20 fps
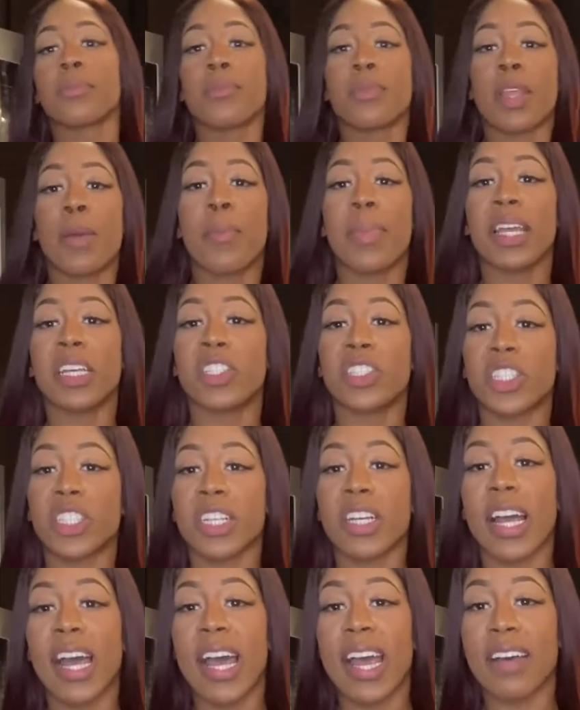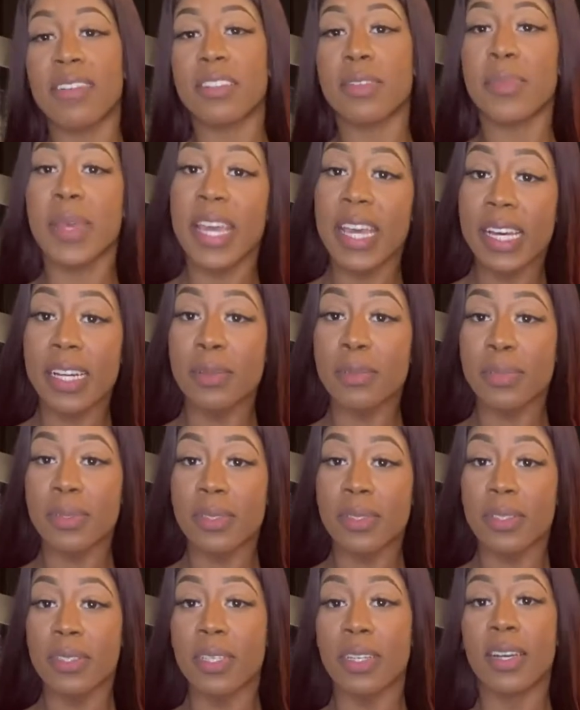Make sure I have some
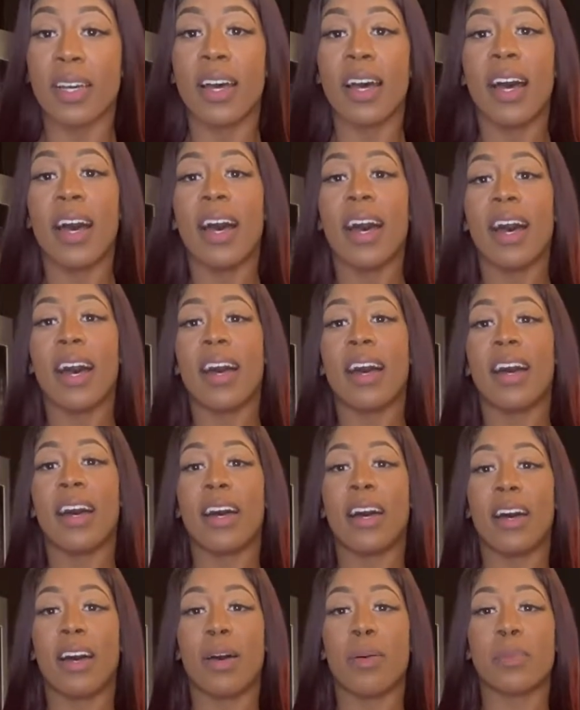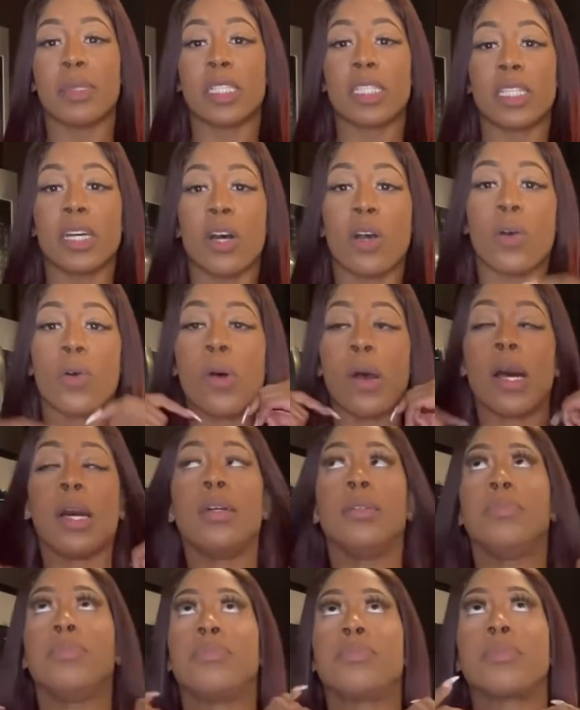hips.
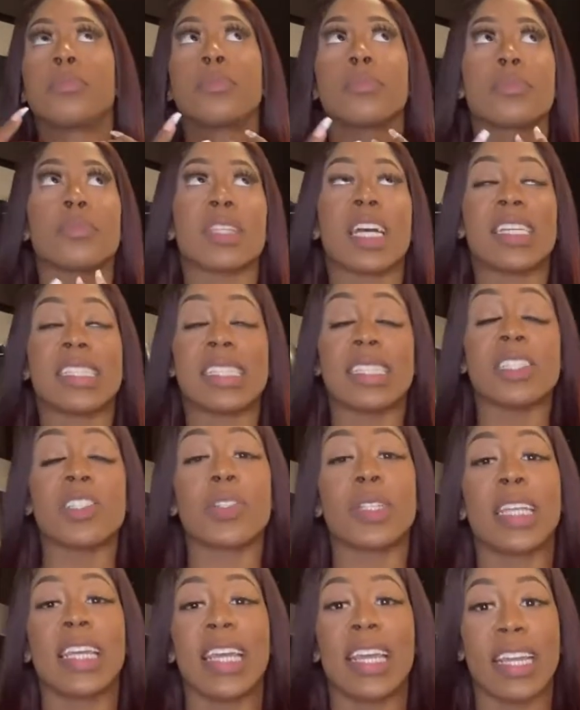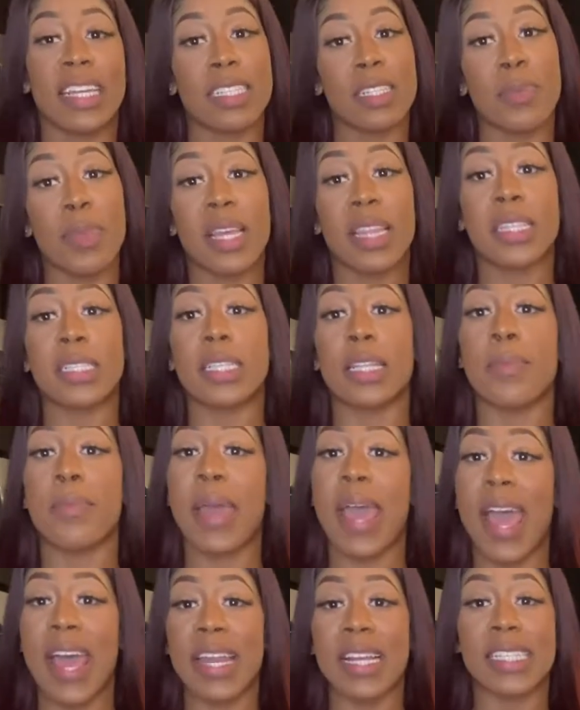So essentially, it is a method to the
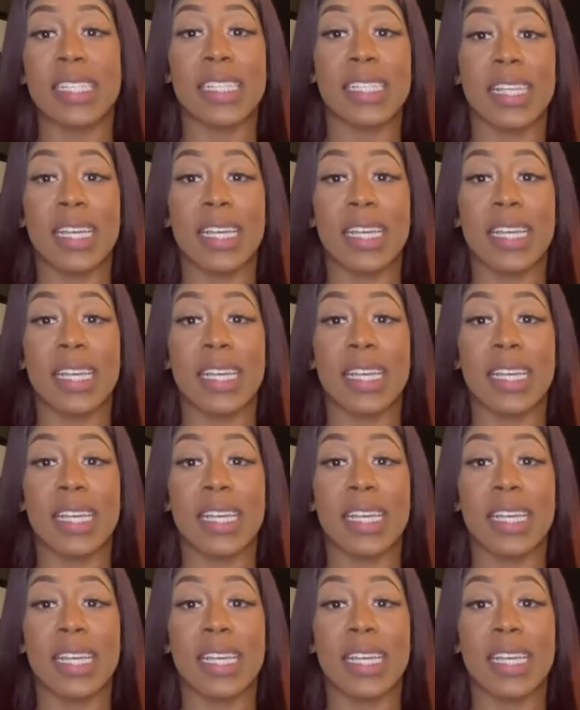madness. It